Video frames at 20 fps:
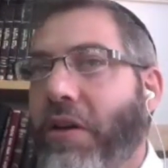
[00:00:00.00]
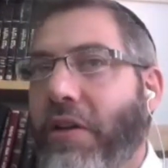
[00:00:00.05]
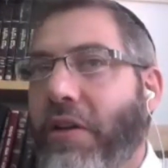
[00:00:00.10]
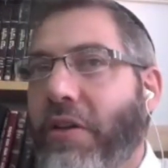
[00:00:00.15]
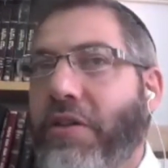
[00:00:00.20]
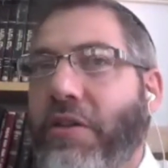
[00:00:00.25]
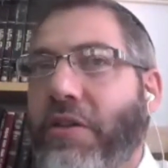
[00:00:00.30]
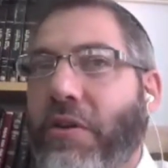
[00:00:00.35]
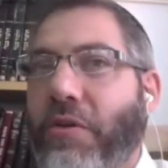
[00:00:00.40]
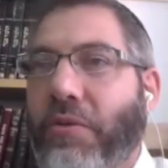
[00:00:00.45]

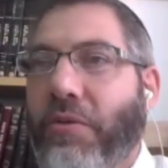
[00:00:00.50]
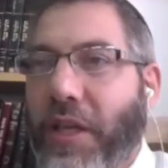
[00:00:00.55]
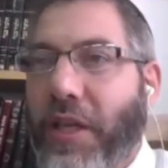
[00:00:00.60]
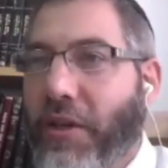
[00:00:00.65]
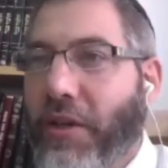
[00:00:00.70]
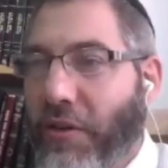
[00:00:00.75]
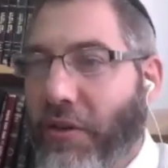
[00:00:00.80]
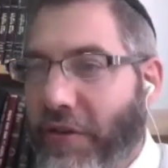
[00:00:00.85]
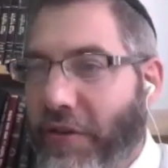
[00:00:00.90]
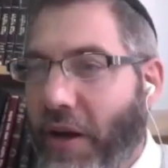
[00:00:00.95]
there's no
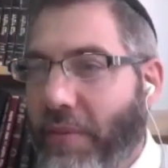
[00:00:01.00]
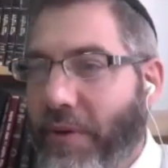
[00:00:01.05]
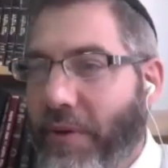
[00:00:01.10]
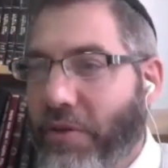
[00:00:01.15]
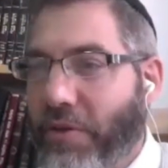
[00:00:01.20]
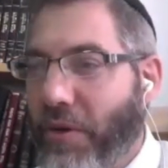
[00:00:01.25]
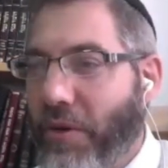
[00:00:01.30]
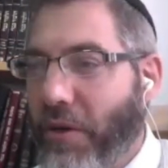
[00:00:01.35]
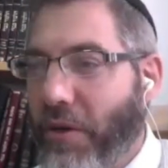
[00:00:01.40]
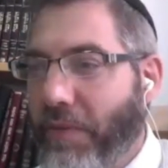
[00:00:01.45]
leader of Am
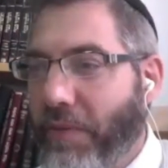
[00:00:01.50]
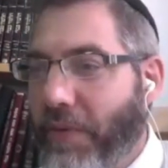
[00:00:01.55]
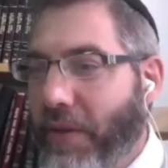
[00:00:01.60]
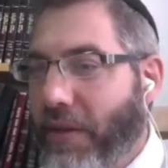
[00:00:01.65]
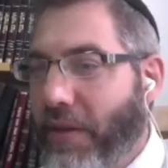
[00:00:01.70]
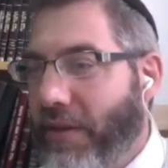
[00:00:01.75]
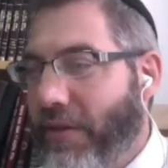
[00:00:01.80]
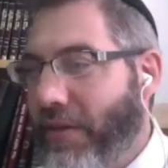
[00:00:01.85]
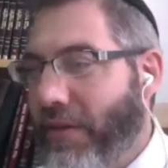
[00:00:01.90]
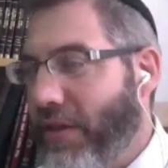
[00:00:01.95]
Yisrael.
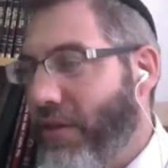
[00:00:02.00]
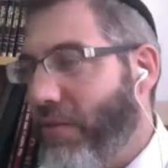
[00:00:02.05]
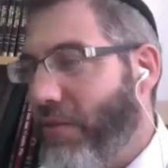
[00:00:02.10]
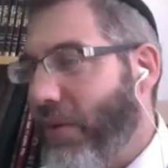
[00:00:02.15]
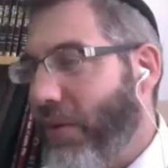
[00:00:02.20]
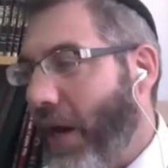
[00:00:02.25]
It says there